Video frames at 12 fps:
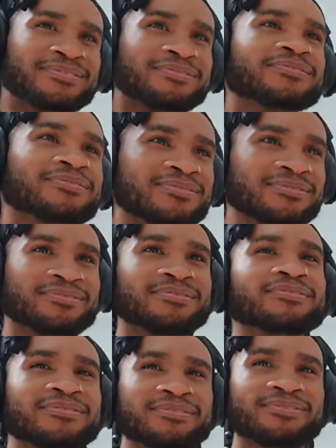Let's have the
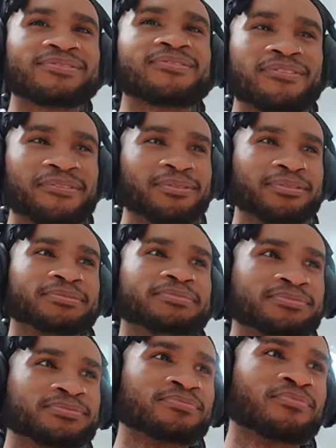whole squad make it top
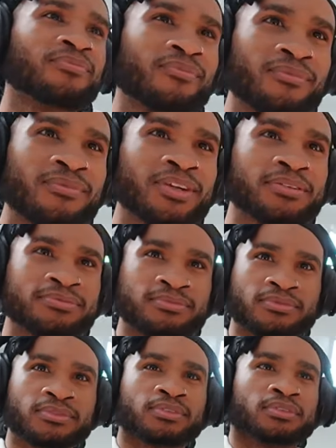spot. Pass a no go
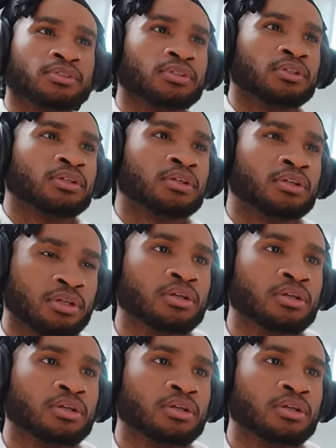be sent by Jeff.